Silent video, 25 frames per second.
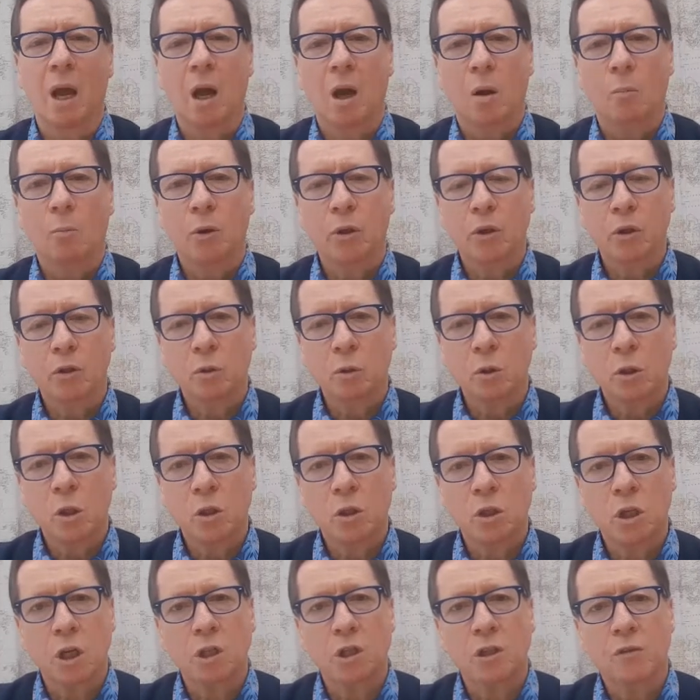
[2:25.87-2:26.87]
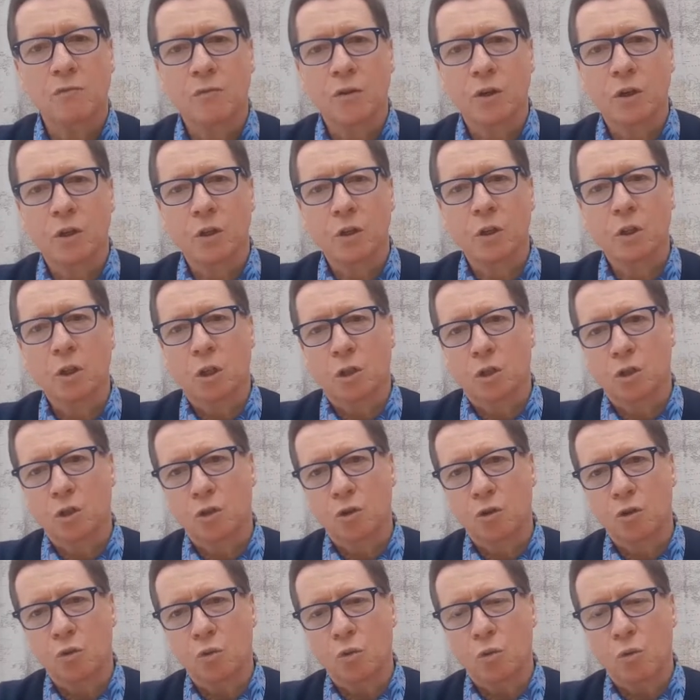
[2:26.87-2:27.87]
But it also says in verse
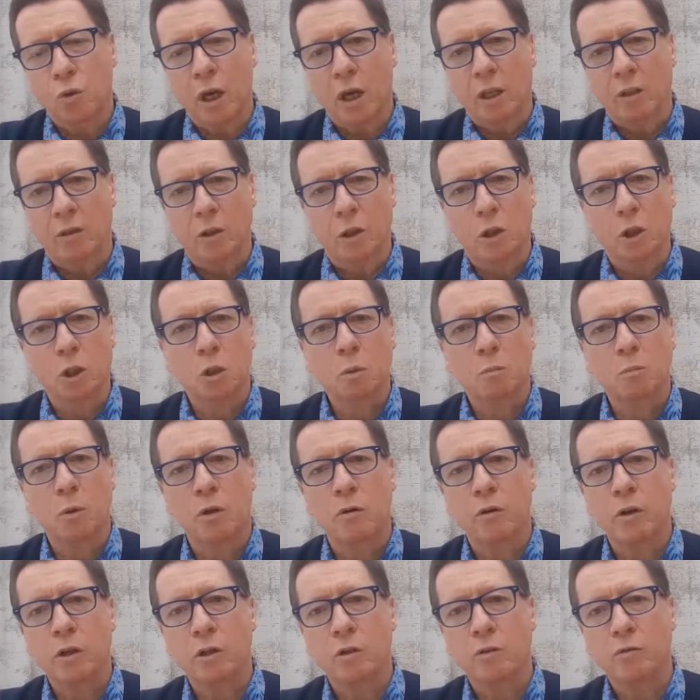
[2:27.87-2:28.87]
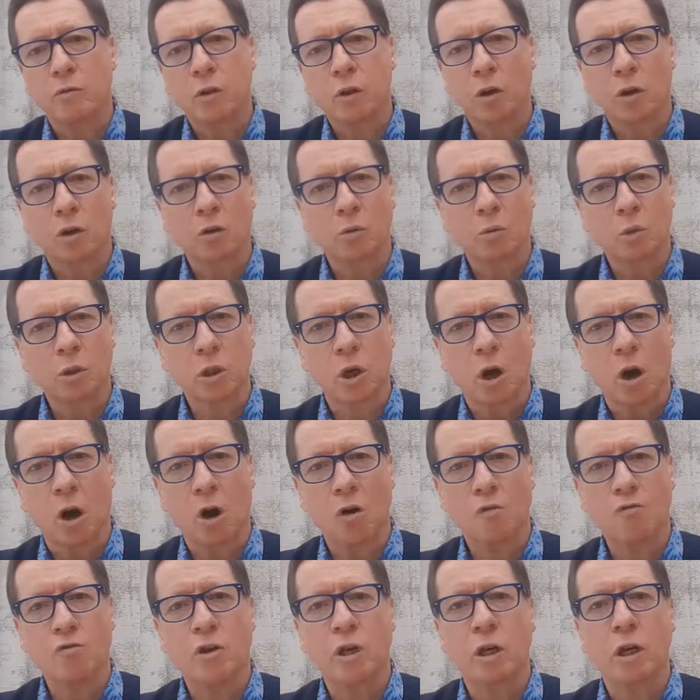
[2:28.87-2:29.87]
2 that the Spirit of God was
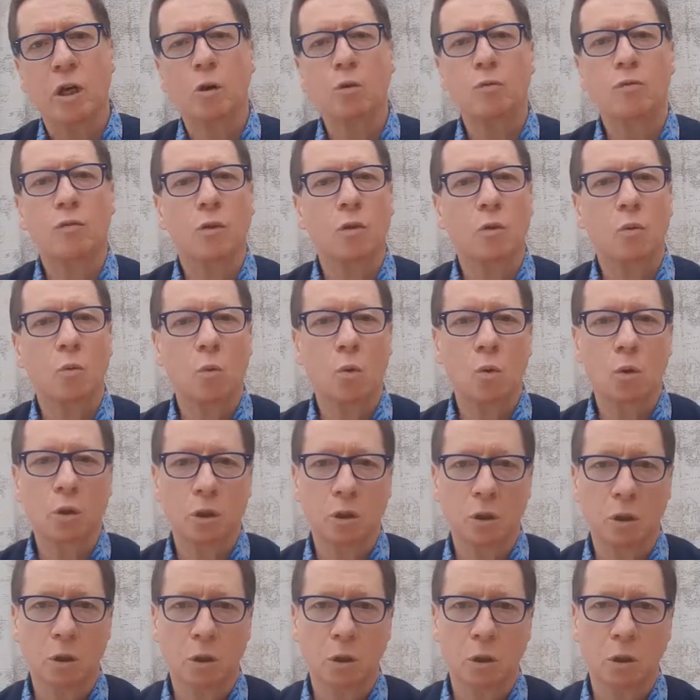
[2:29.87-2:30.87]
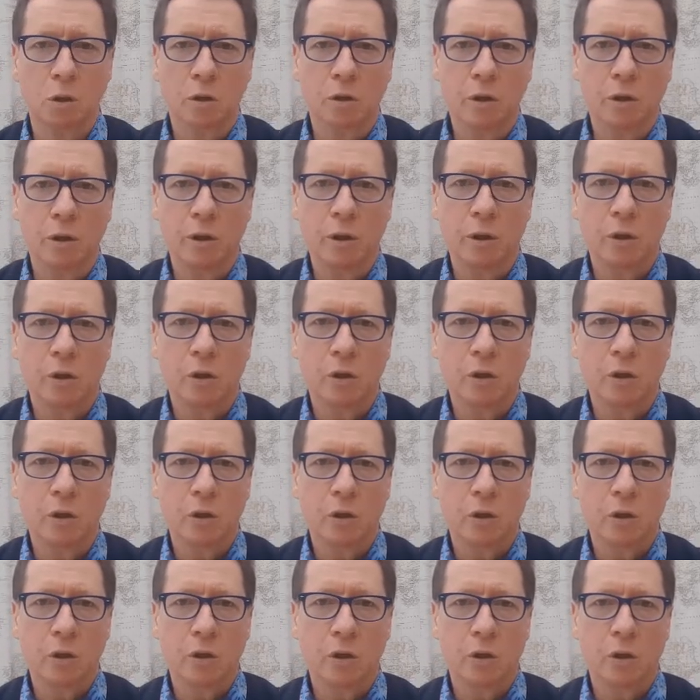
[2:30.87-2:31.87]
hovering over the waters.
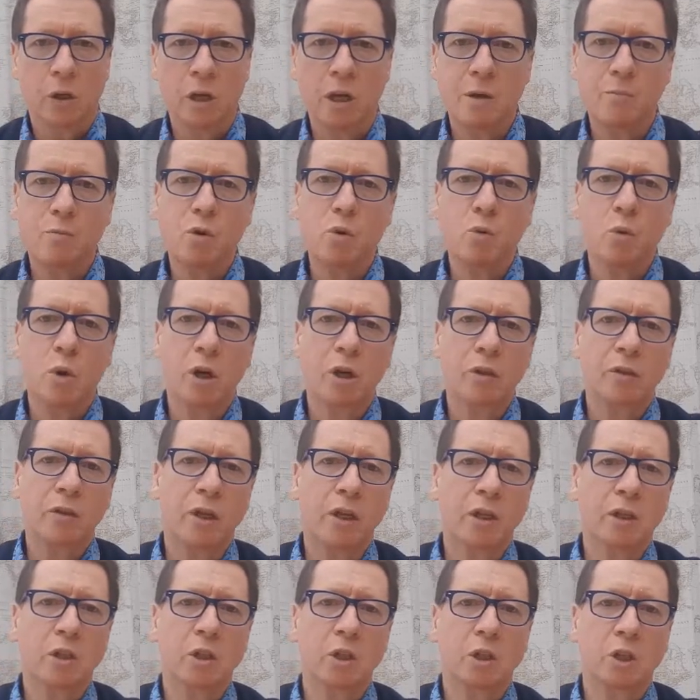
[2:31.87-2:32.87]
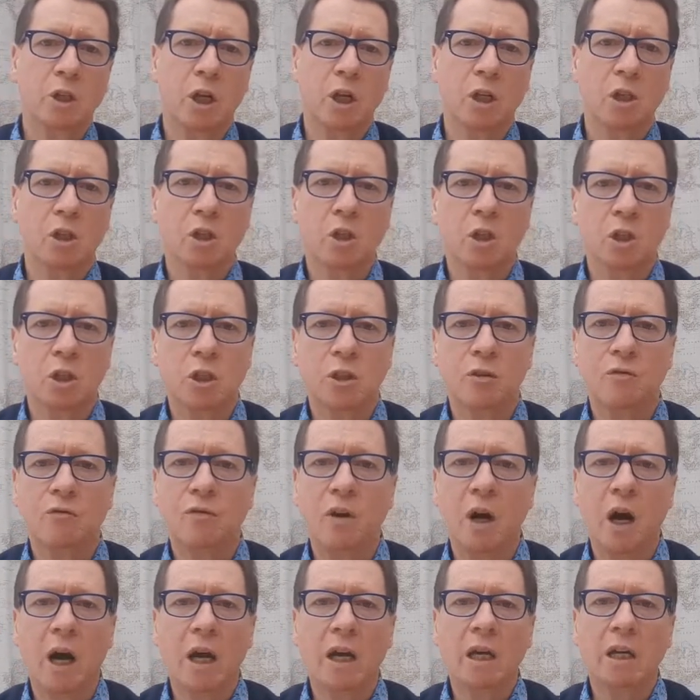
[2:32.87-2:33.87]
The Hebrew word there suggests
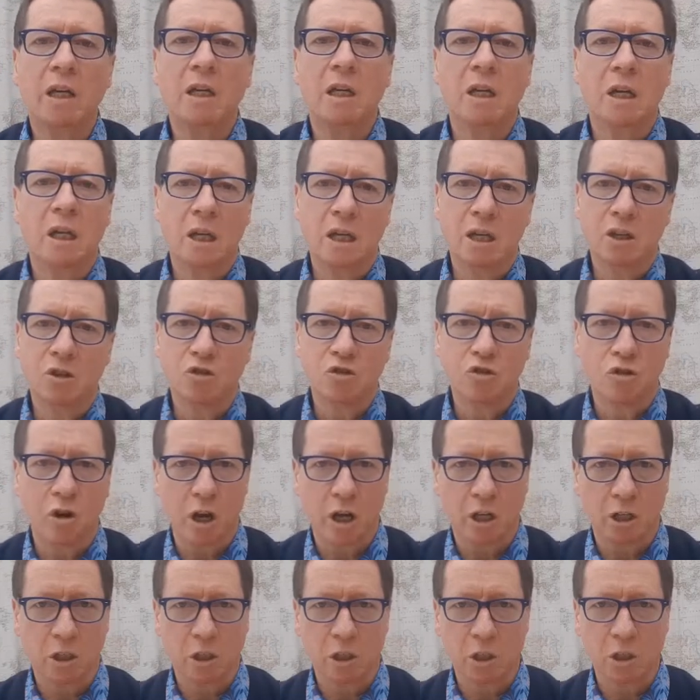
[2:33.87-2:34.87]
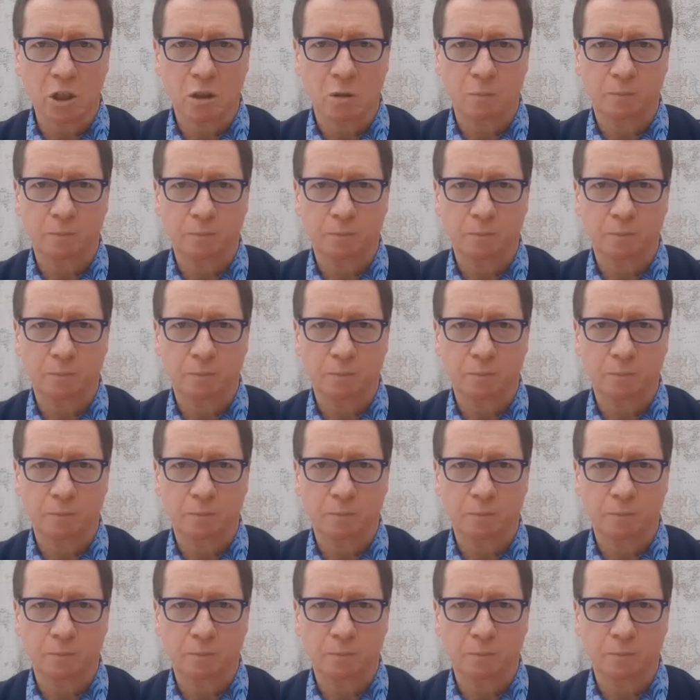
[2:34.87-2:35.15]
divine interest,